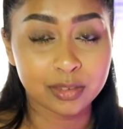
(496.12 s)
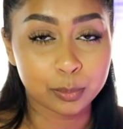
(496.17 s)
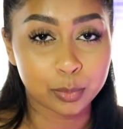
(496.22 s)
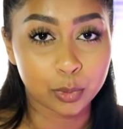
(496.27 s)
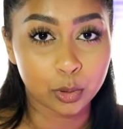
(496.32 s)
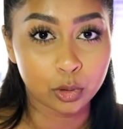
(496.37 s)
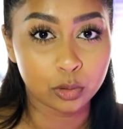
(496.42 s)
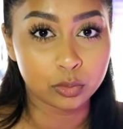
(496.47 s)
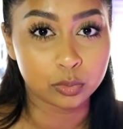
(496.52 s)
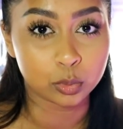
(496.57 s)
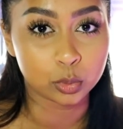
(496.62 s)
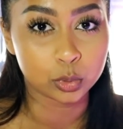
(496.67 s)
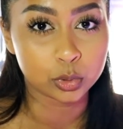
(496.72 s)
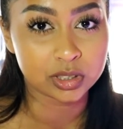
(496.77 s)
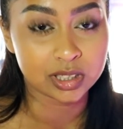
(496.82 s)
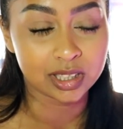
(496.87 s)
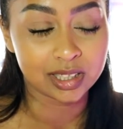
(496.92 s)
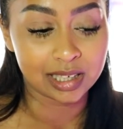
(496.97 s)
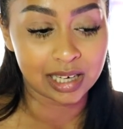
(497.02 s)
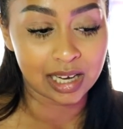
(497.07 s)
a bottle of
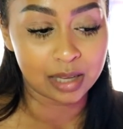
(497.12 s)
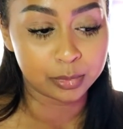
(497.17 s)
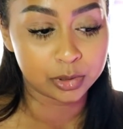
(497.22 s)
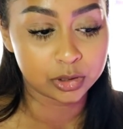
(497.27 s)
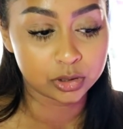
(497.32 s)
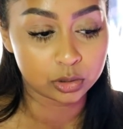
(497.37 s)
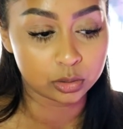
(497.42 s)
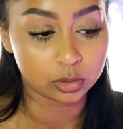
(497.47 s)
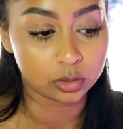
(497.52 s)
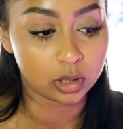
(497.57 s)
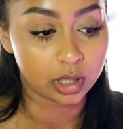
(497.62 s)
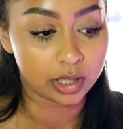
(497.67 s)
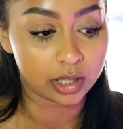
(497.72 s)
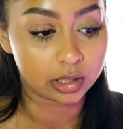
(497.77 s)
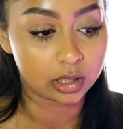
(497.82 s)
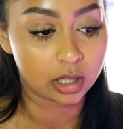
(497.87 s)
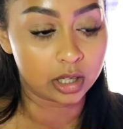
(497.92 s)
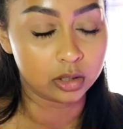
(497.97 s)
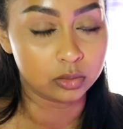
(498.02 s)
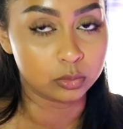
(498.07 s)
water and lemon to
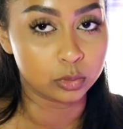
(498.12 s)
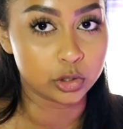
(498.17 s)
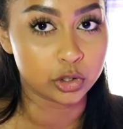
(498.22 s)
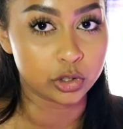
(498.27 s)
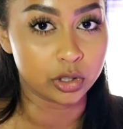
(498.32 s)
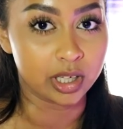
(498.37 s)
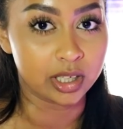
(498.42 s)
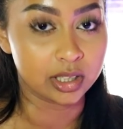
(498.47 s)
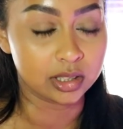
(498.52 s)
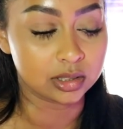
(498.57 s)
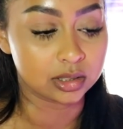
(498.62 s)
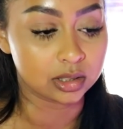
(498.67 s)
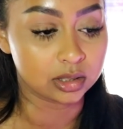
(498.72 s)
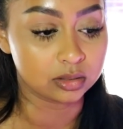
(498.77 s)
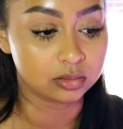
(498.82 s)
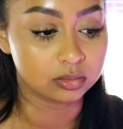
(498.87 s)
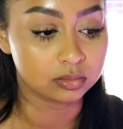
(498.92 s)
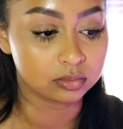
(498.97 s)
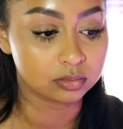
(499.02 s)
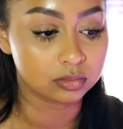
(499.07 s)
like kind of wash your hands
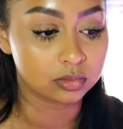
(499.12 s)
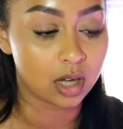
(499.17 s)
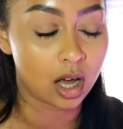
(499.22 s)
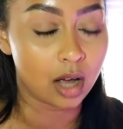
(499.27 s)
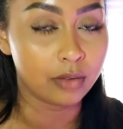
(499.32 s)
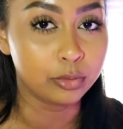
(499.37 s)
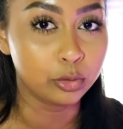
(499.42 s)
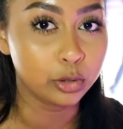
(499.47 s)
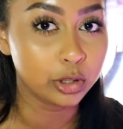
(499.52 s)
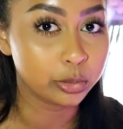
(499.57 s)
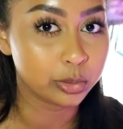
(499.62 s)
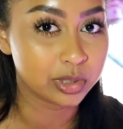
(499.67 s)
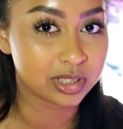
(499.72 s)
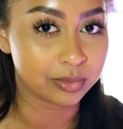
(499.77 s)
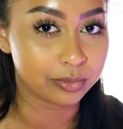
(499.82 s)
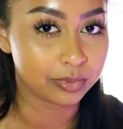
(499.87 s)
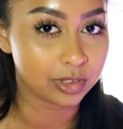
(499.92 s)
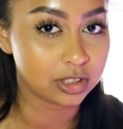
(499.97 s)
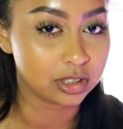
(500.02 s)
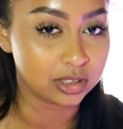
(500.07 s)
in. I thought it was
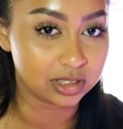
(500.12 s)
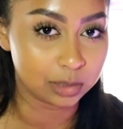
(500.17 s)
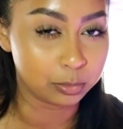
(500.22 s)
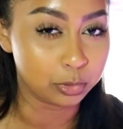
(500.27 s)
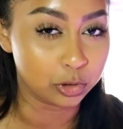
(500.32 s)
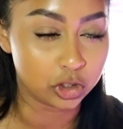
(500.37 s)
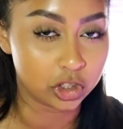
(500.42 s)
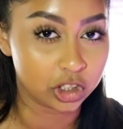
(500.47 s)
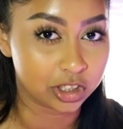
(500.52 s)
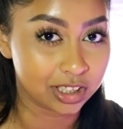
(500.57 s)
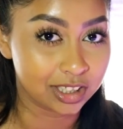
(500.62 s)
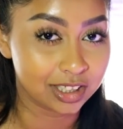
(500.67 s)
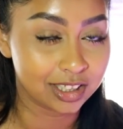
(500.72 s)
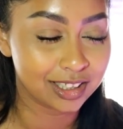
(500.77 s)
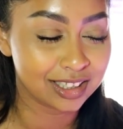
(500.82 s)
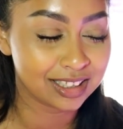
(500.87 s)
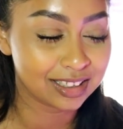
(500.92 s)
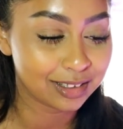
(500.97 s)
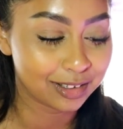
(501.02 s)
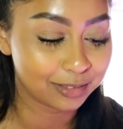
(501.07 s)
something to dip the chicken
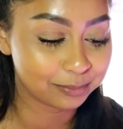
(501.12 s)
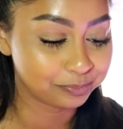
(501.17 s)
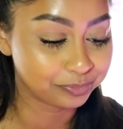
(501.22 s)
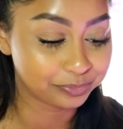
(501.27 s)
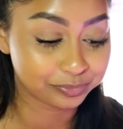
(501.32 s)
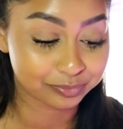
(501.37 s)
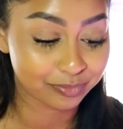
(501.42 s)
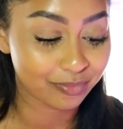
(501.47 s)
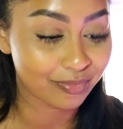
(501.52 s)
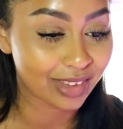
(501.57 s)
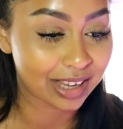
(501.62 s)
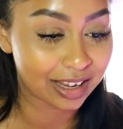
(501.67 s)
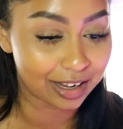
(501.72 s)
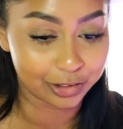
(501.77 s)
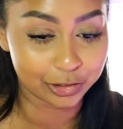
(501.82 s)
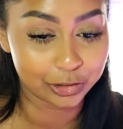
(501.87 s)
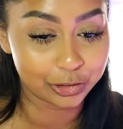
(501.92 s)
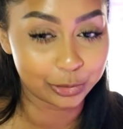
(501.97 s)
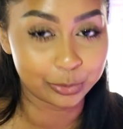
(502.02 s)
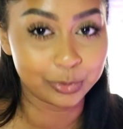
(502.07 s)
in. I
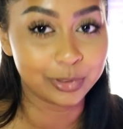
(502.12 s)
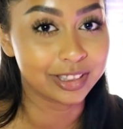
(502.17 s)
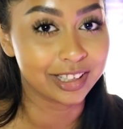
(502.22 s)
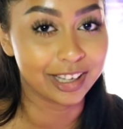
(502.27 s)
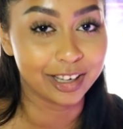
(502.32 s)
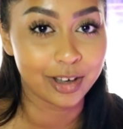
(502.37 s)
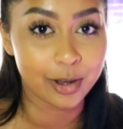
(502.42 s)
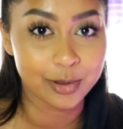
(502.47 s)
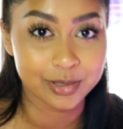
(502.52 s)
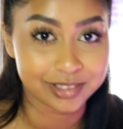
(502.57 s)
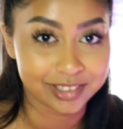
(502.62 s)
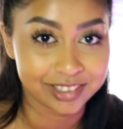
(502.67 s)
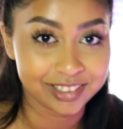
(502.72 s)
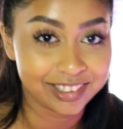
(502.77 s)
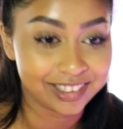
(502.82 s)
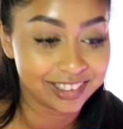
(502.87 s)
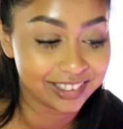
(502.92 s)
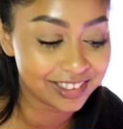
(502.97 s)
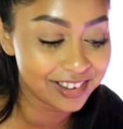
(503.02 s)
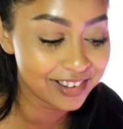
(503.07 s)
don't know what the hell I was
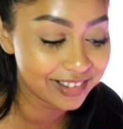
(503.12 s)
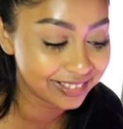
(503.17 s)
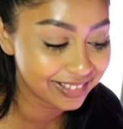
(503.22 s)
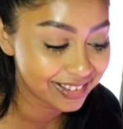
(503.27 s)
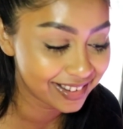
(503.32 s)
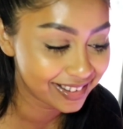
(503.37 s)
thinking. Okay,